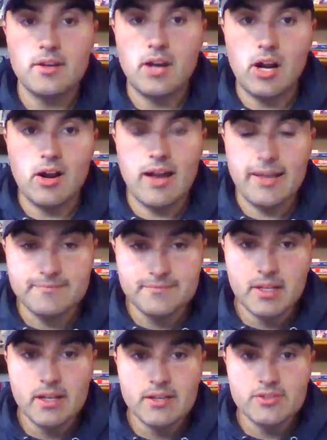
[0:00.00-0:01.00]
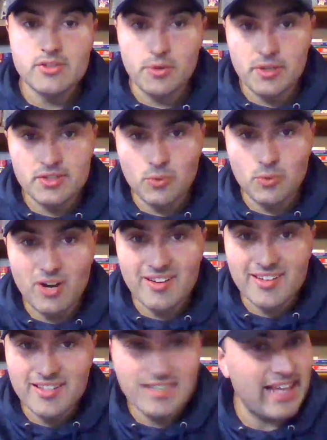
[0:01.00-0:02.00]
All right, so get to
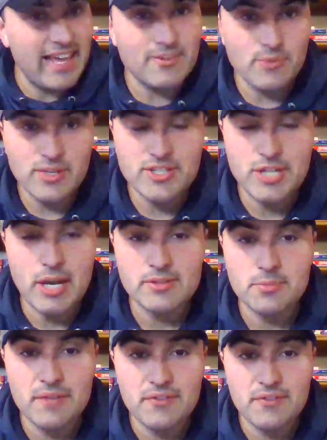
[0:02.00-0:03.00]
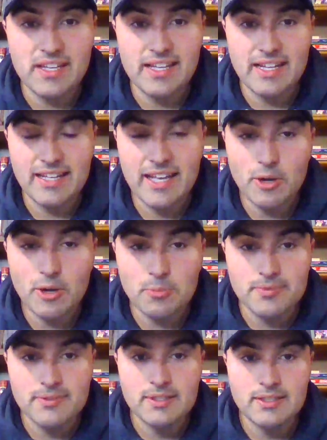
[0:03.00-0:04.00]
work. Again, reach out to me if you need any
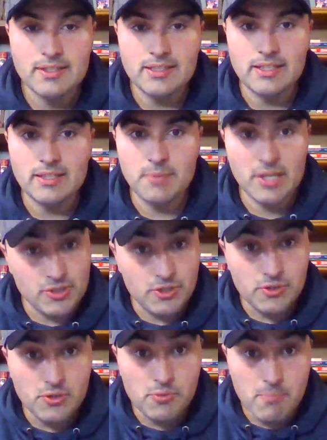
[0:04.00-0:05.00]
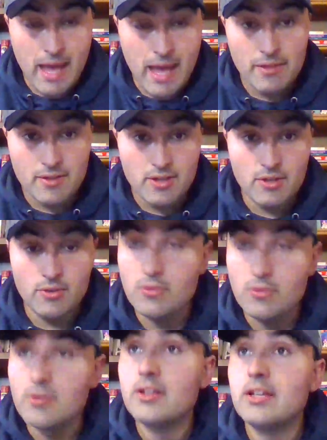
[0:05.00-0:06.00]
help. Make sure you do math too.